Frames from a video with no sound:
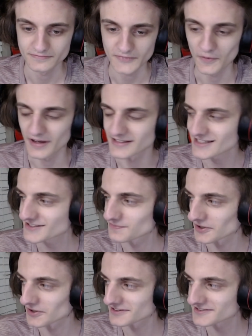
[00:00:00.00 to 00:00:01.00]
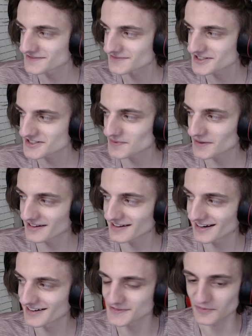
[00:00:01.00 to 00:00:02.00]
Wait, is this spoilers? This is probably
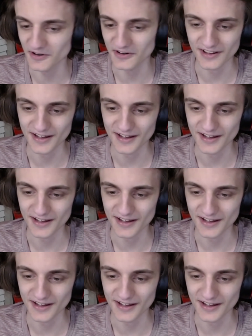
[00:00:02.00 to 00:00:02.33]
kind of spoilery.